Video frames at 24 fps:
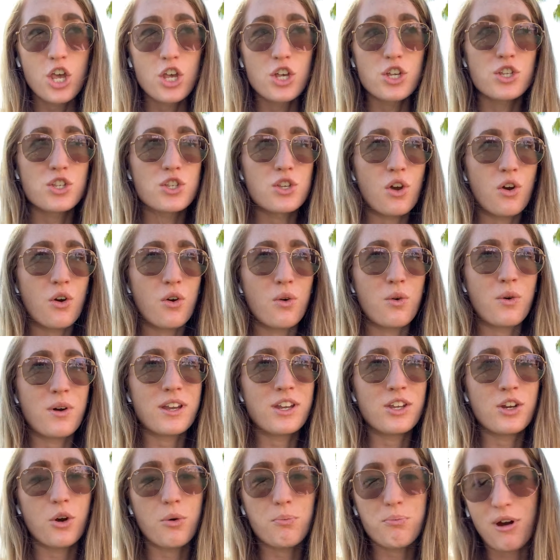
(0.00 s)
So,
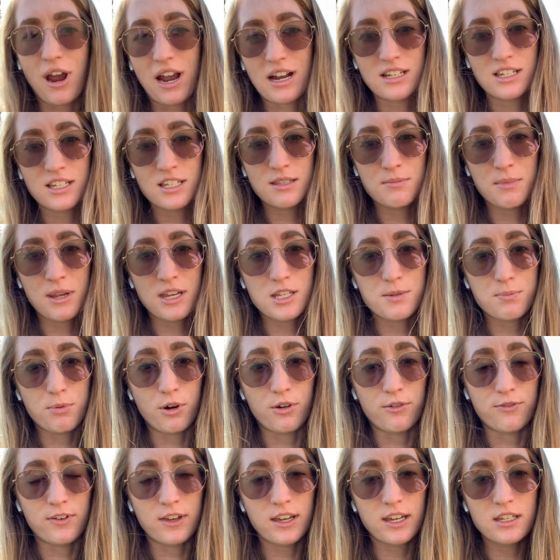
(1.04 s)
practice makes
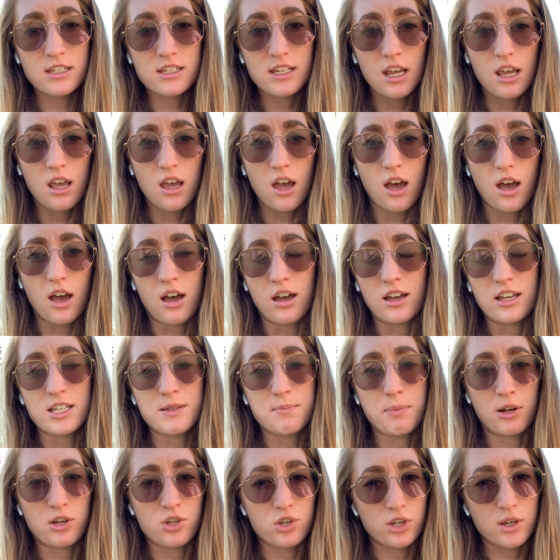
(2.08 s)
perfect,
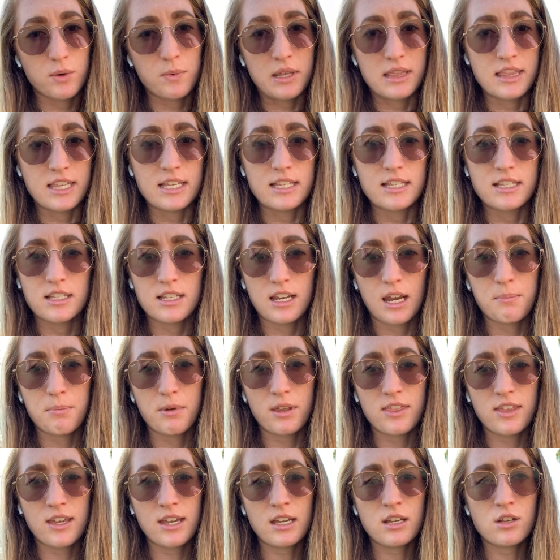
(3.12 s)
especially with this type
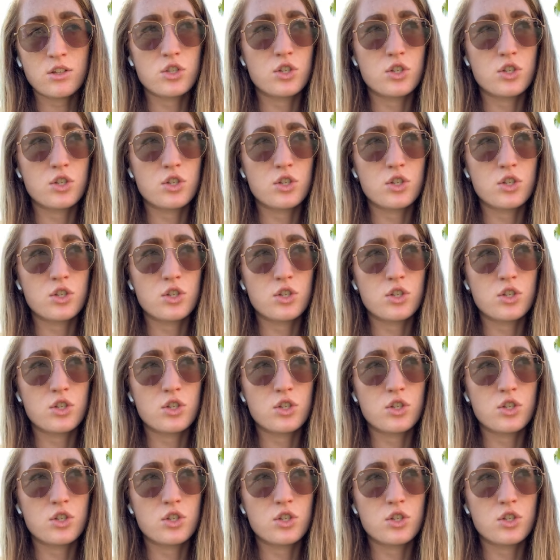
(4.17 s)
of thing.